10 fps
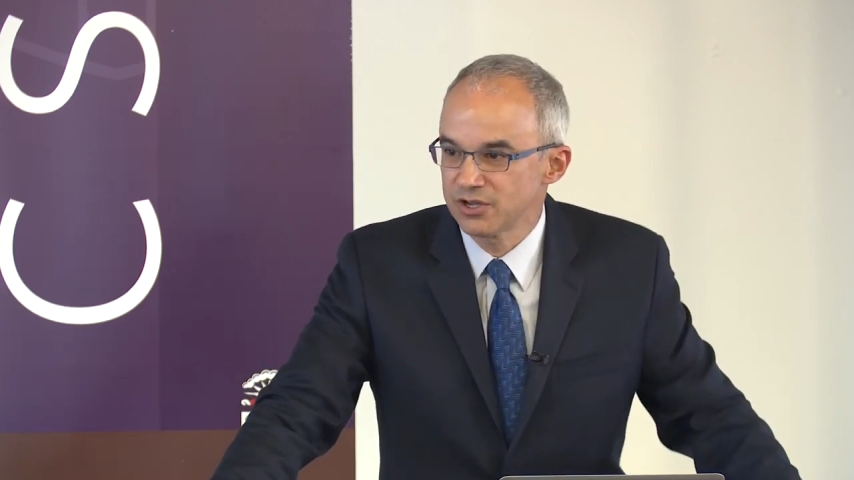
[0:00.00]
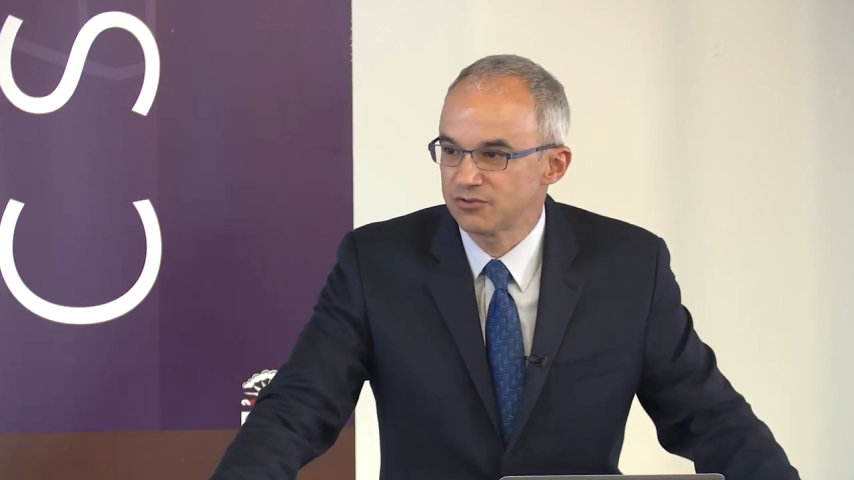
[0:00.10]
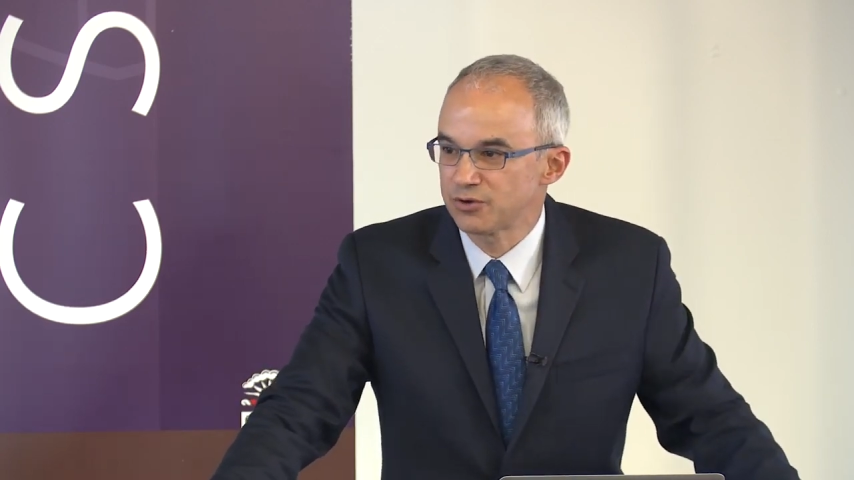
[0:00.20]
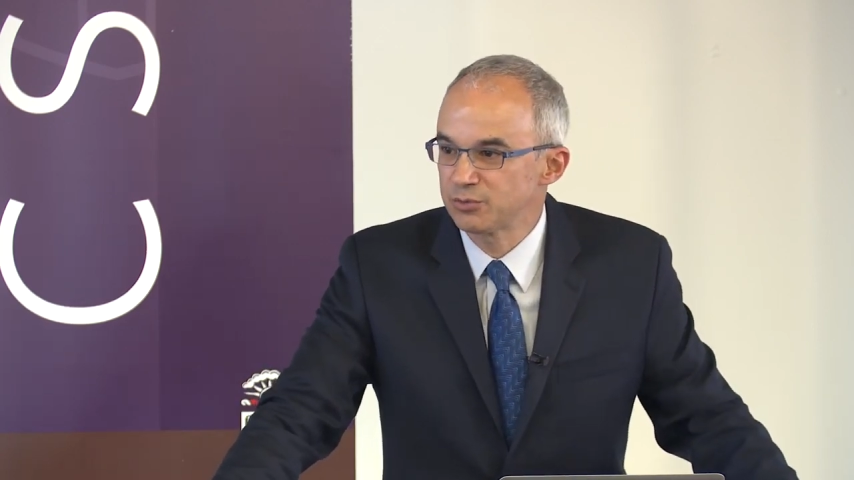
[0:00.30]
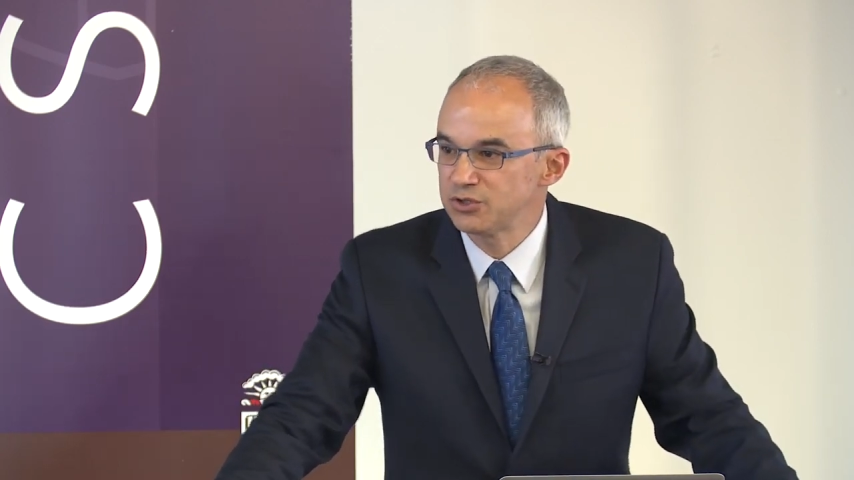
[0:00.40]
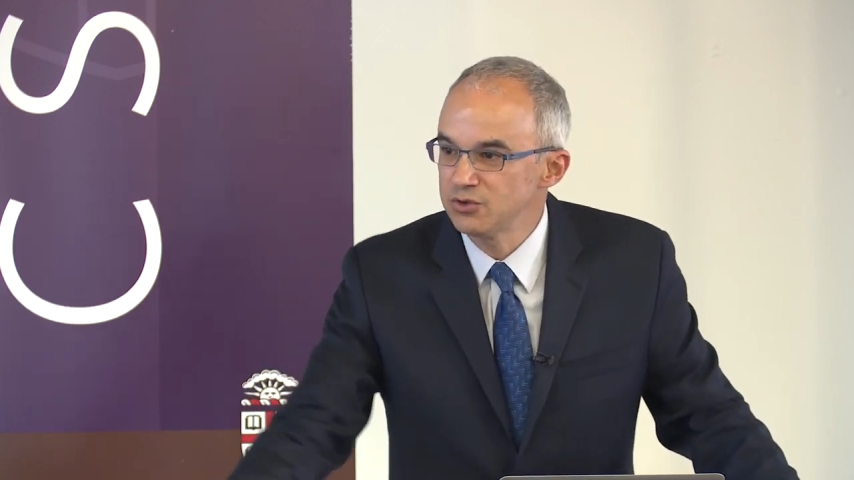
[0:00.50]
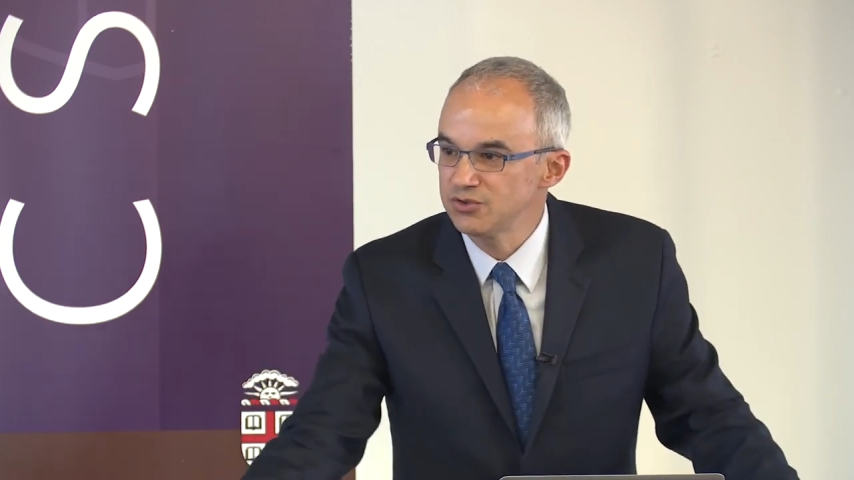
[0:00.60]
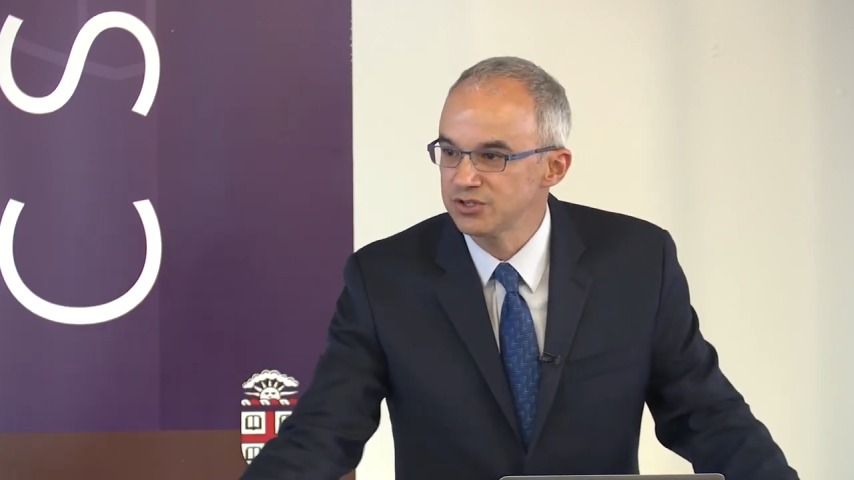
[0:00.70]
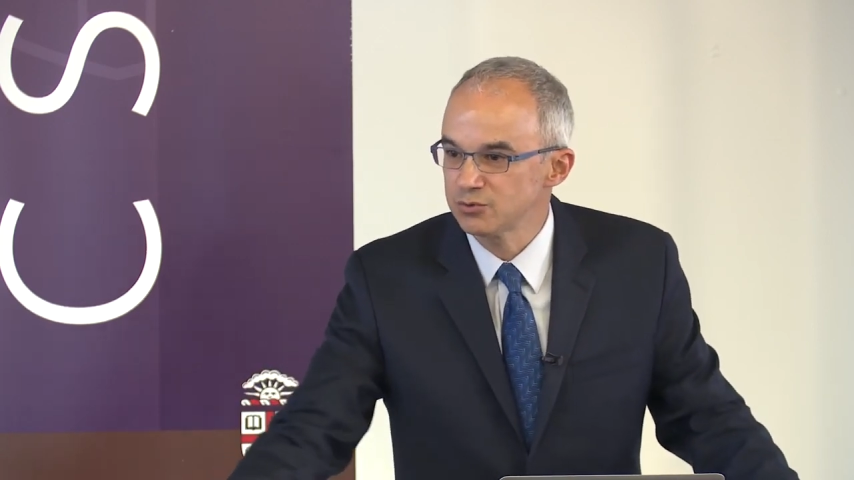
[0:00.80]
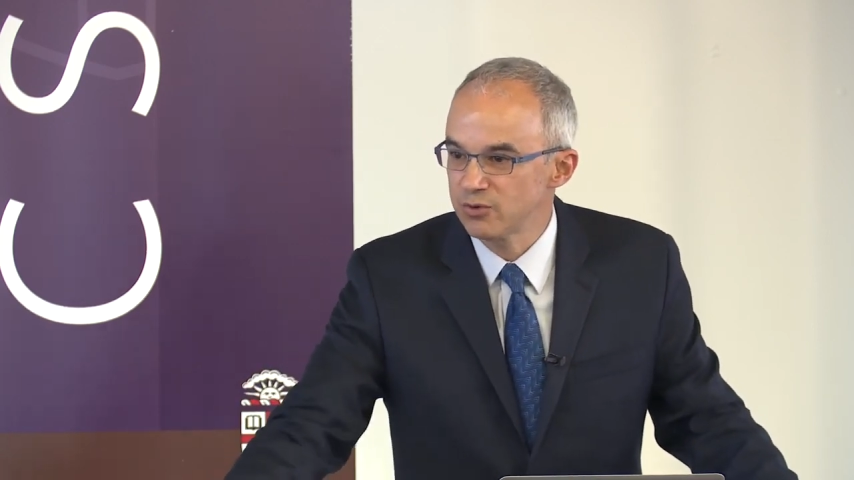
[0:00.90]
from
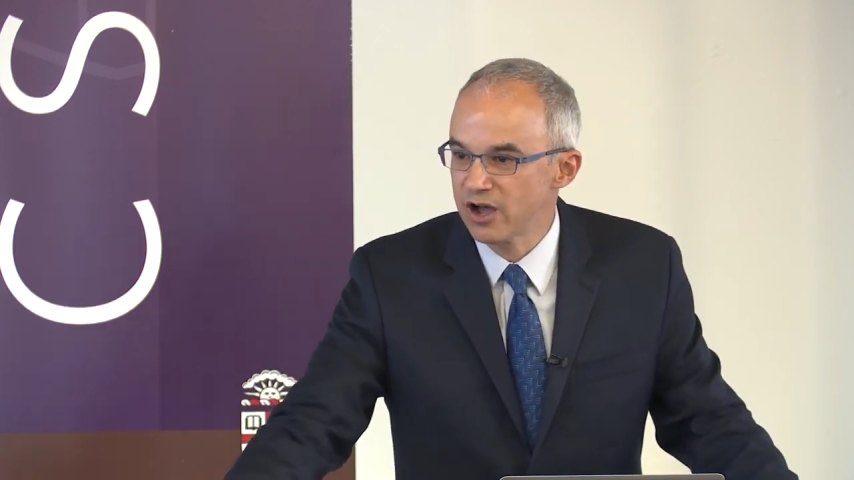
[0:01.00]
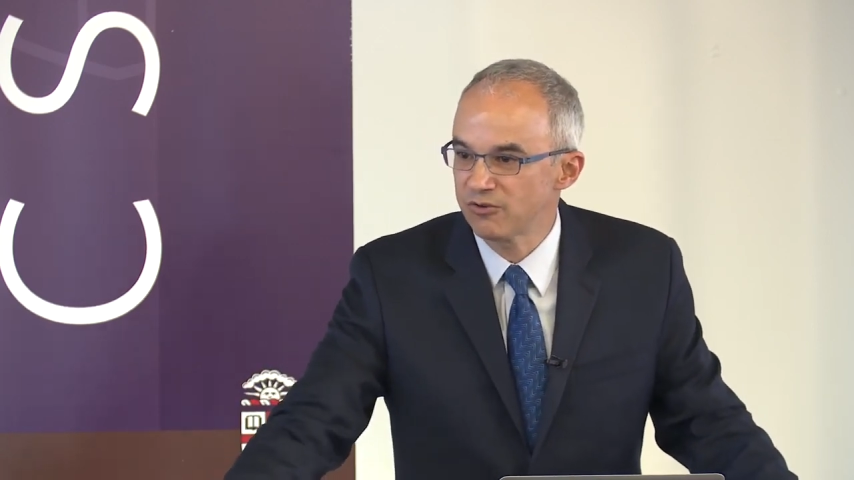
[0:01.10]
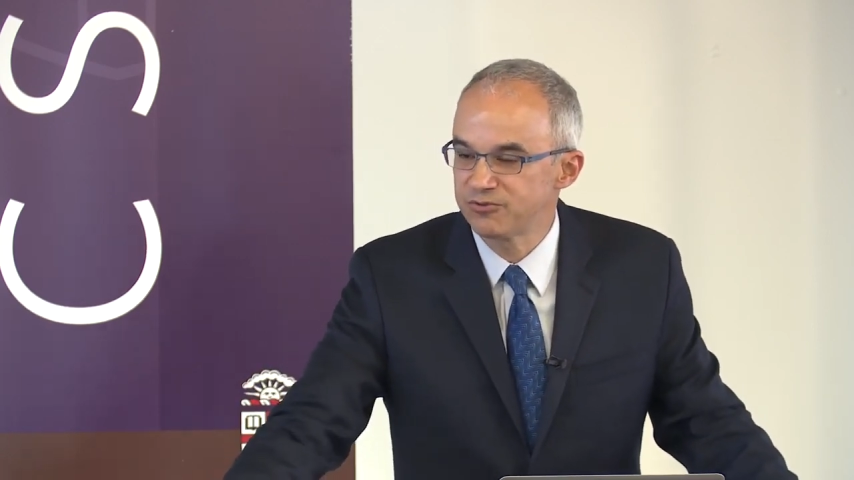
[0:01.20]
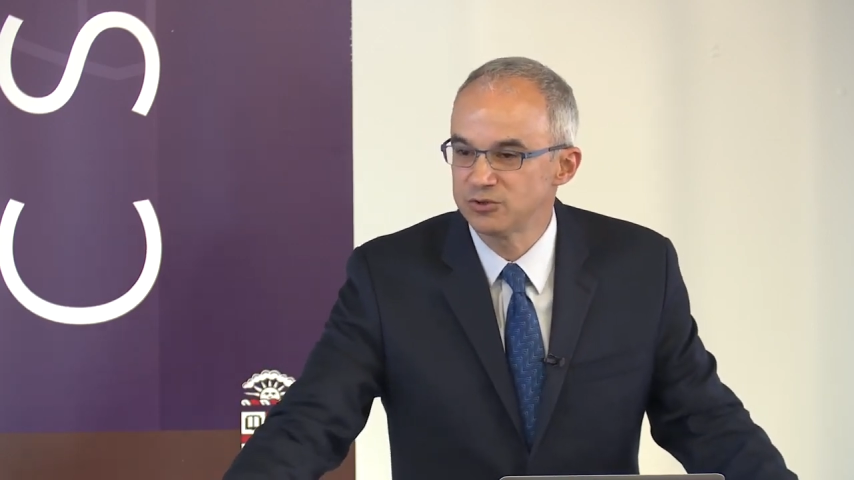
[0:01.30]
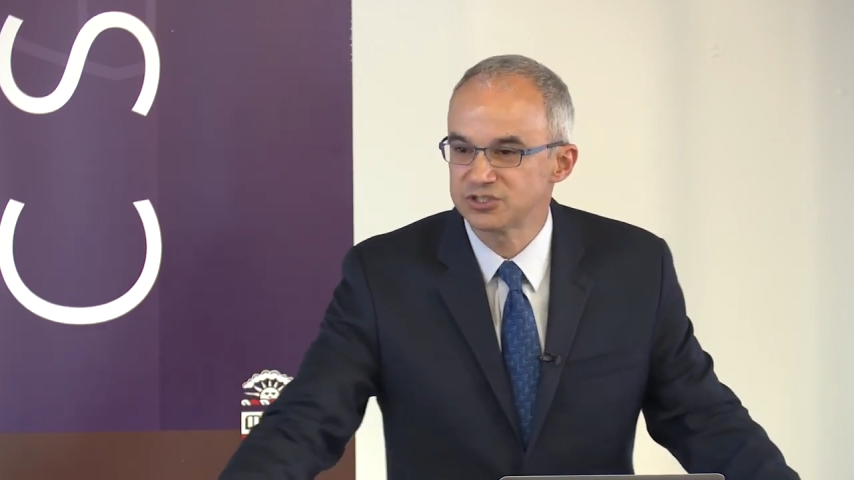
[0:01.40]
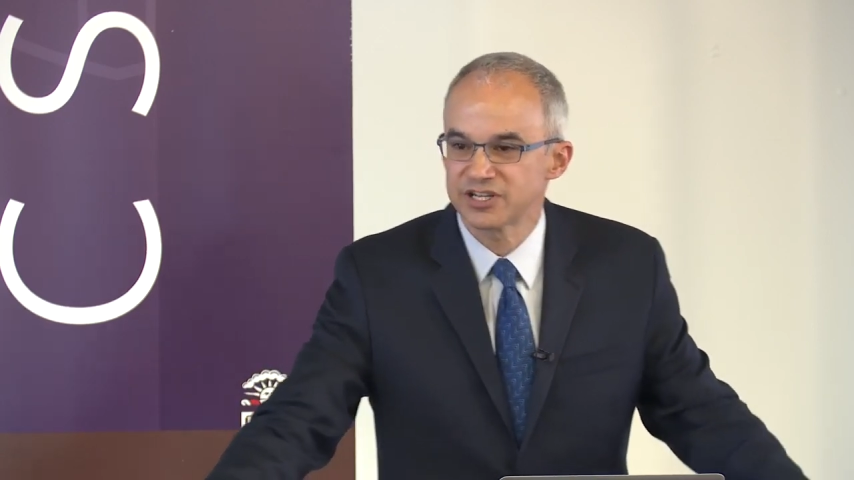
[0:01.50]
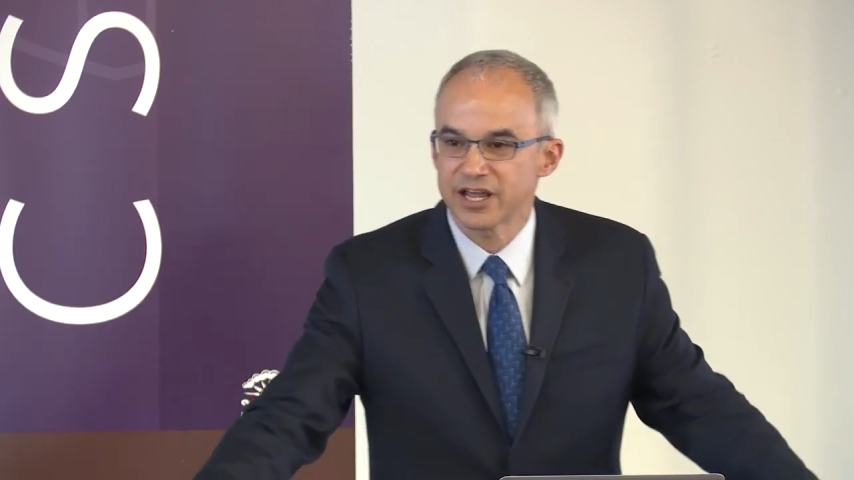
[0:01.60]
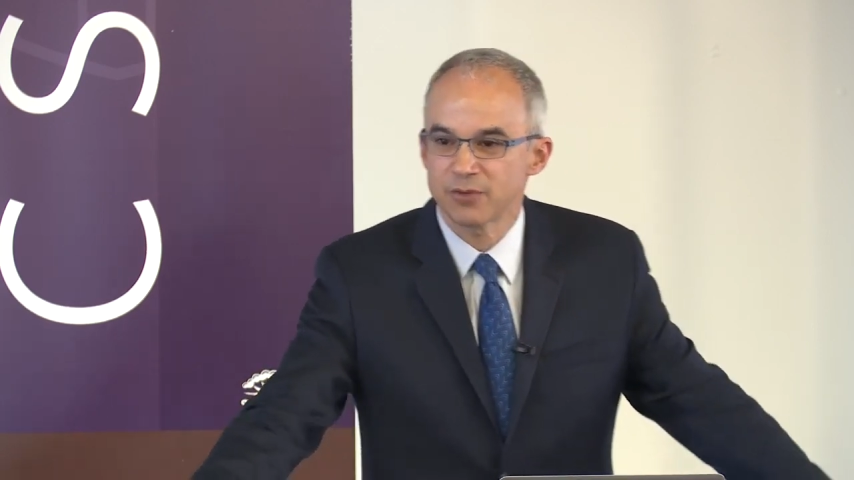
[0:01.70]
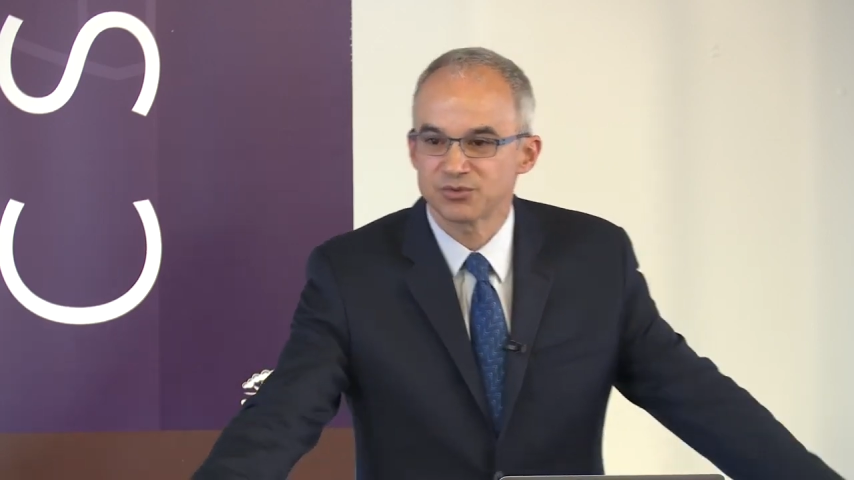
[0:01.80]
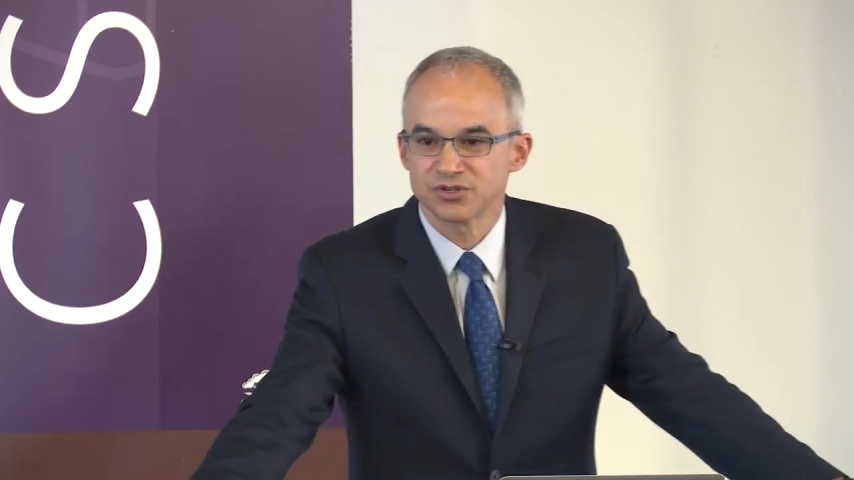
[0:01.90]
using food
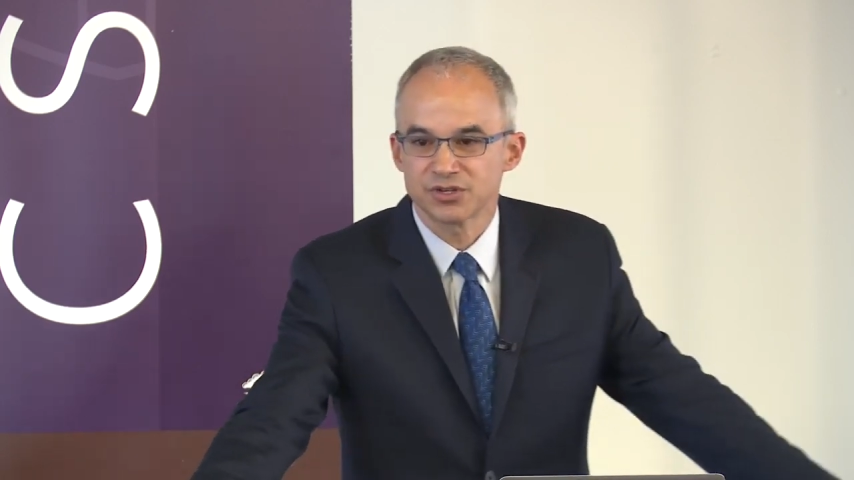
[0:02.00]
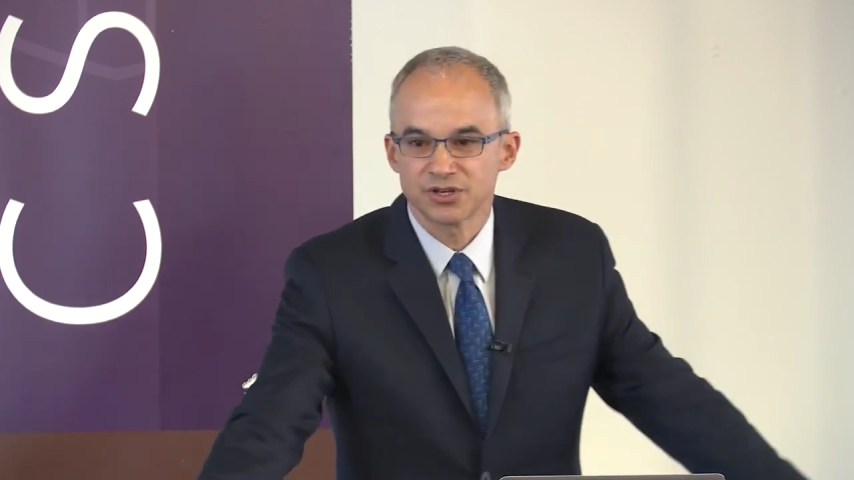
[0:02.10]
stamps